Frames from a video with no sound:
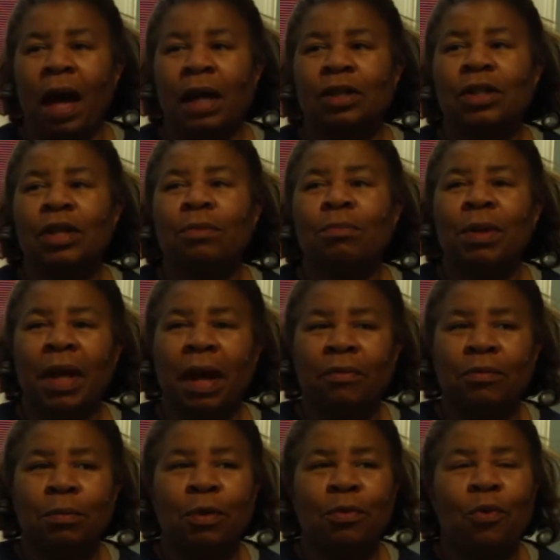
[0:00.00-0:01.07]
And she had been
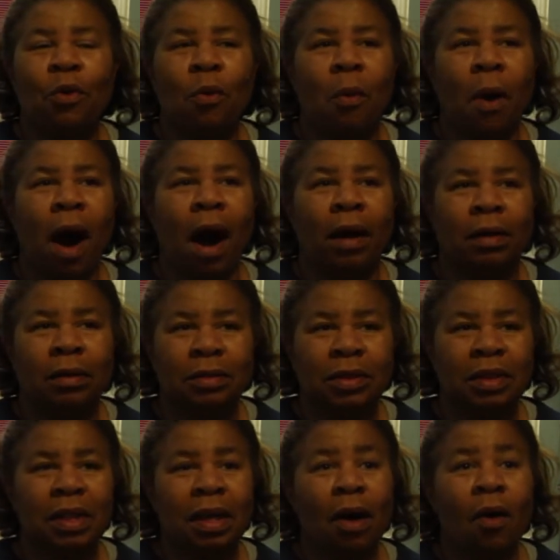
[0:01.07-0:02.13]
after me for a while.
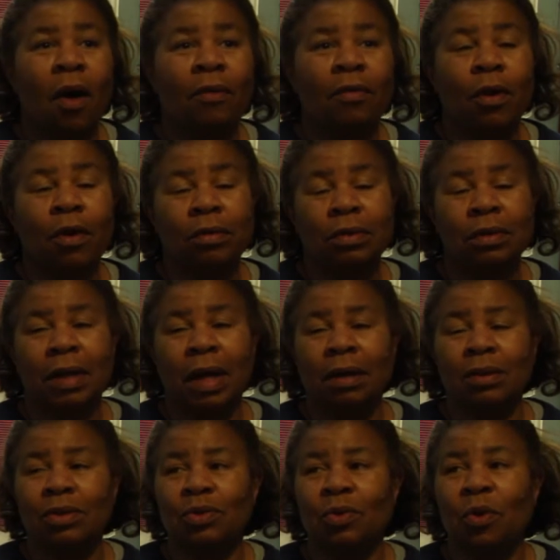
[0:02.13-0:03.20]
She said, oh, I've heard you
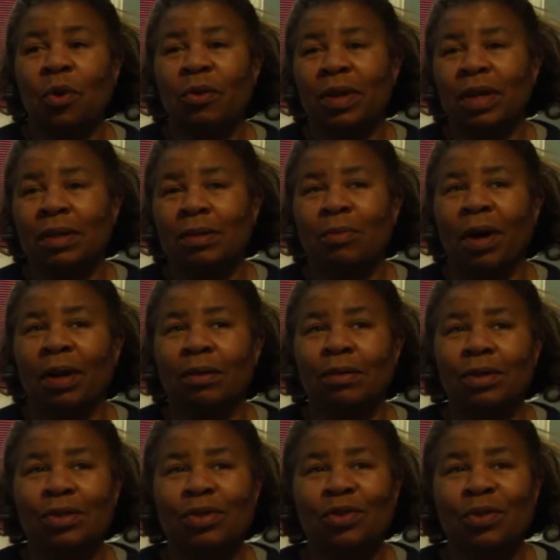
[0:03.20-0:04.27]
tell stories. Why
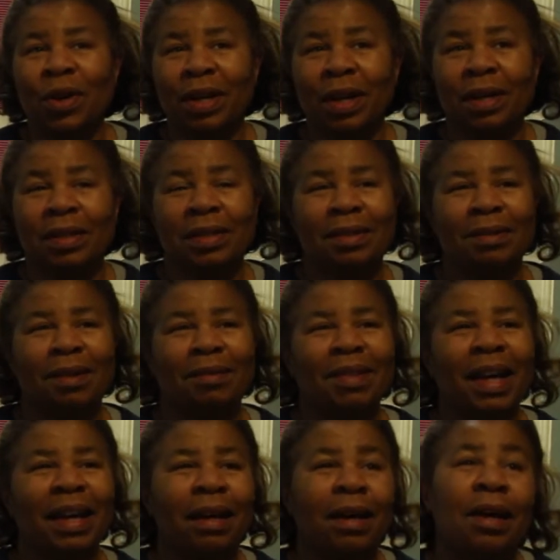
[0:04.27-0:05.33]
don't you join us? And I'm
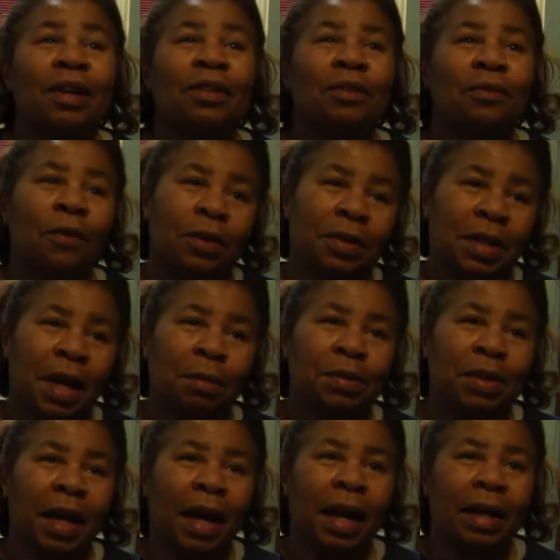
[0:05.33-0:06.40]
like, the first time
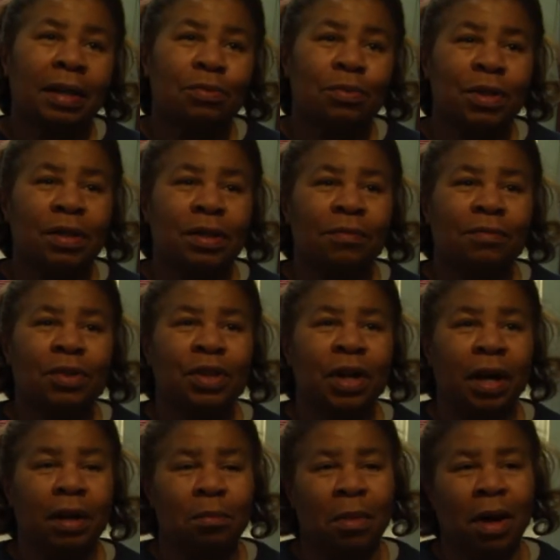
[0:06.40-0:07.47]
she asked was the
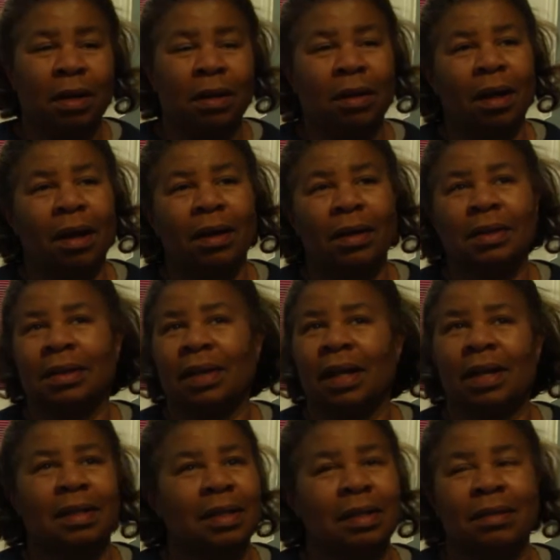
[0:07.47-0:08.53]
Vagina Monologues, and
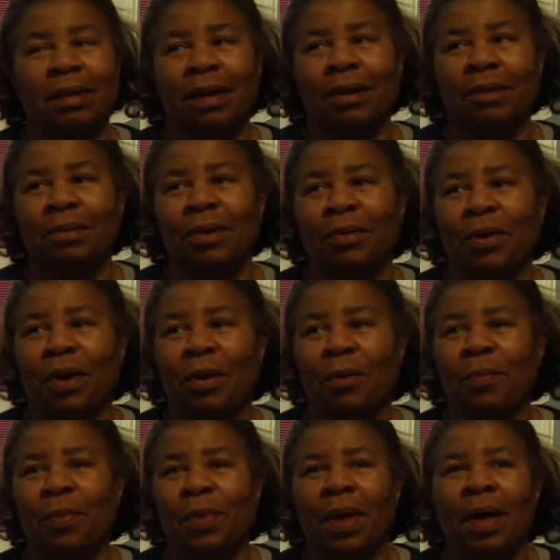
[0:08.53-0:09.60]
I said, no, no,
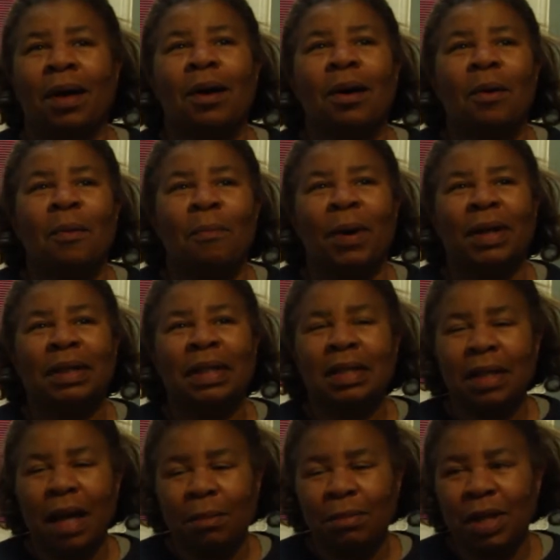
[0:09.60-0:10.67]
no. But this
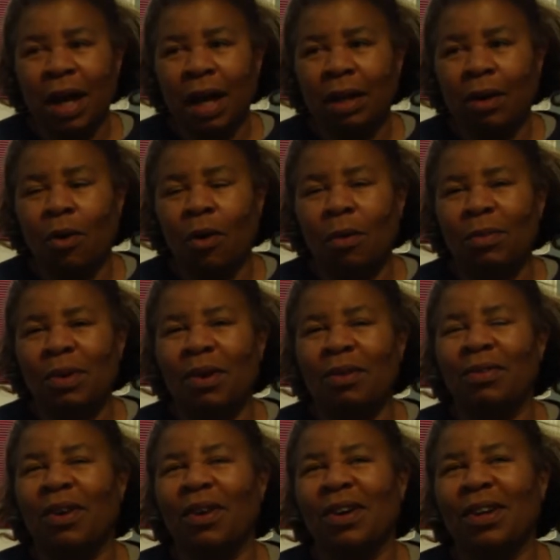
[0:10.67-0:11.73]
time she kind of caught me
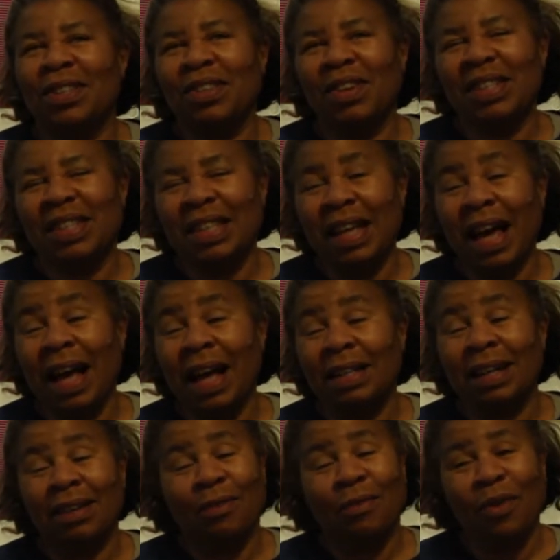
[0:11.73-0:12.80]
off guard, so I said, yeah,
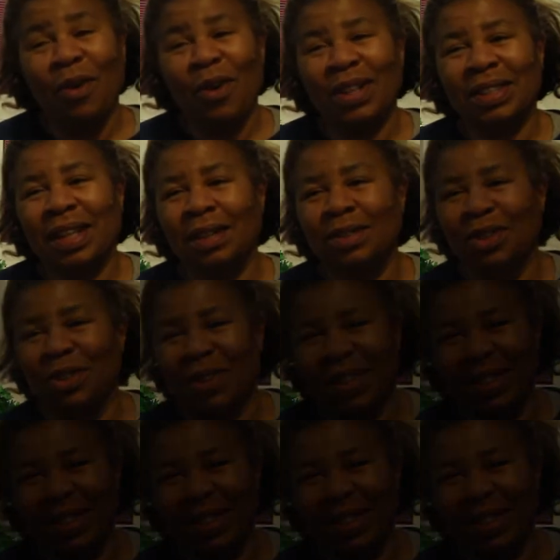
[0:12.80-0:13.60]
of course, I'll do